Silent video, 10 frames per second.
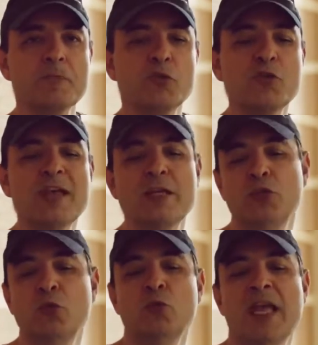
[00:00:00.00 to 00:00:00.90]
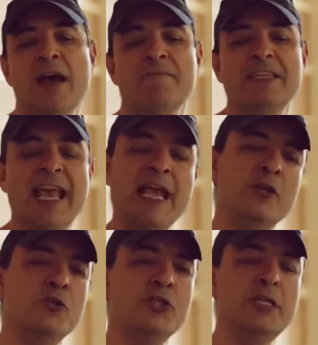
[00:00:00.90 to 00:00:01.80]
so that you have the
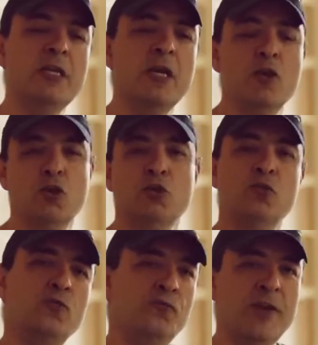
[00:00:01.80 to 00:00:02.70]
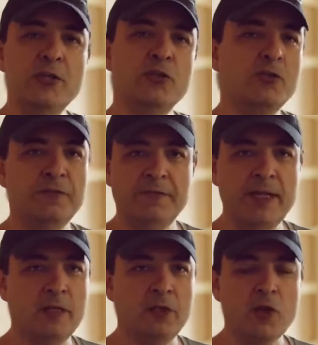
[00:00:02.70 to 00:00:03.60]
energy to face the
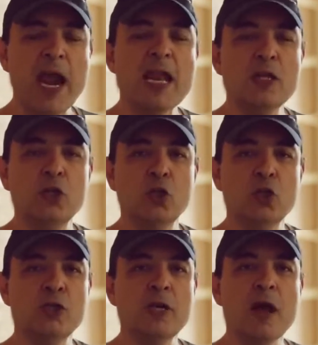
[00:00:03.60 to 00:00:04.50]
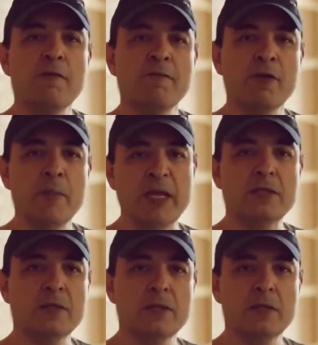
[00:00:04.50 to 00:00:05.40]
failure and learn from
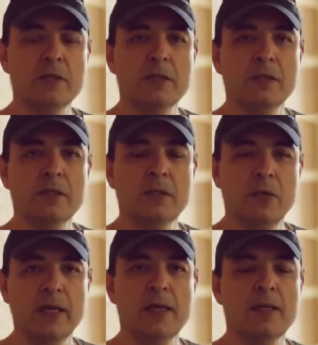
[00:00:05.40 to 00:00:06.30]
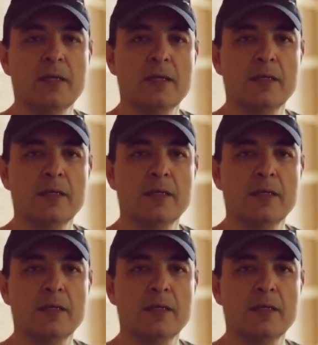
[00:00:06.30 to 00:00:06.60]
it, okay?